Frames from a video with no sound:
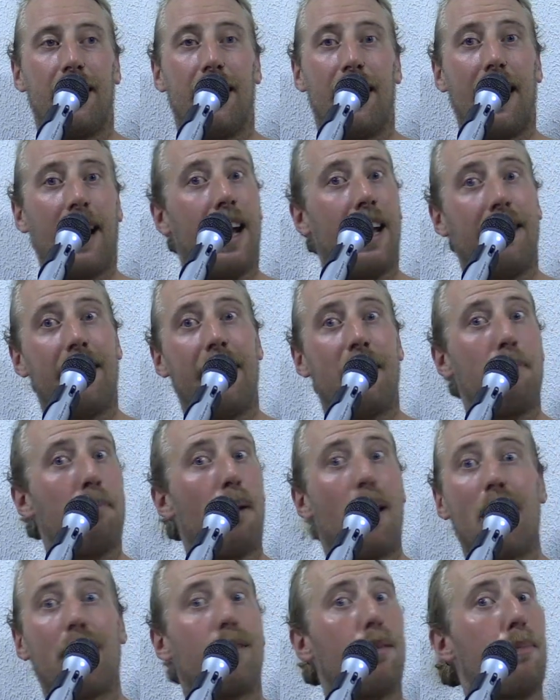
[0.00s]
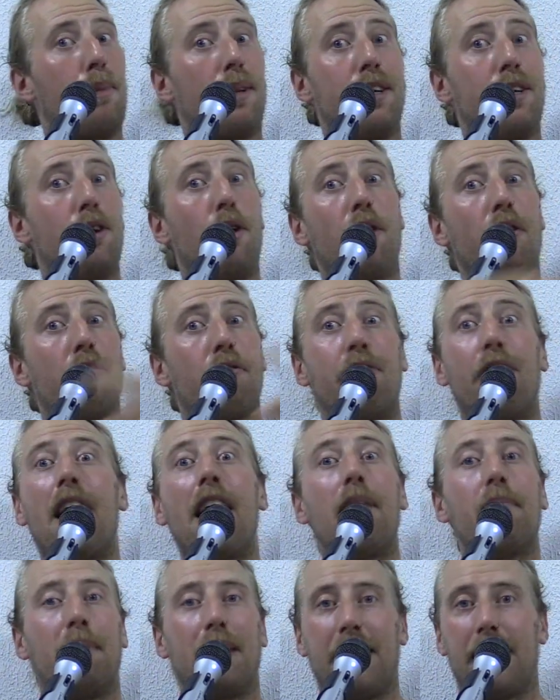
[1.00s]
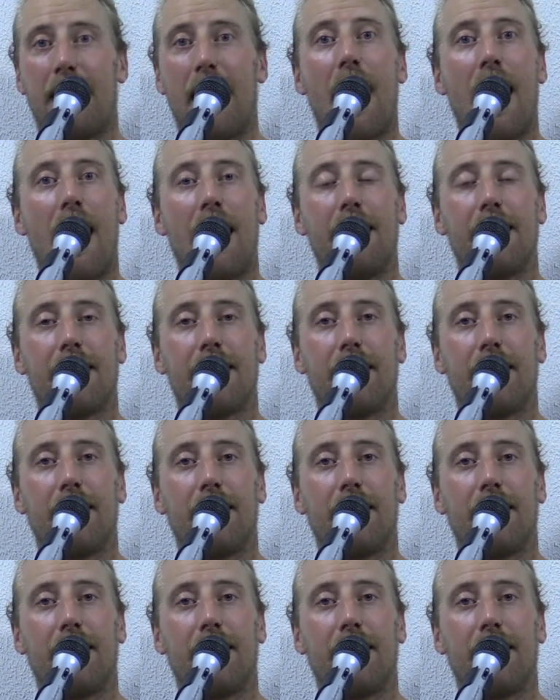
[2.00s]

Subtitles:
And then possibly your family dies.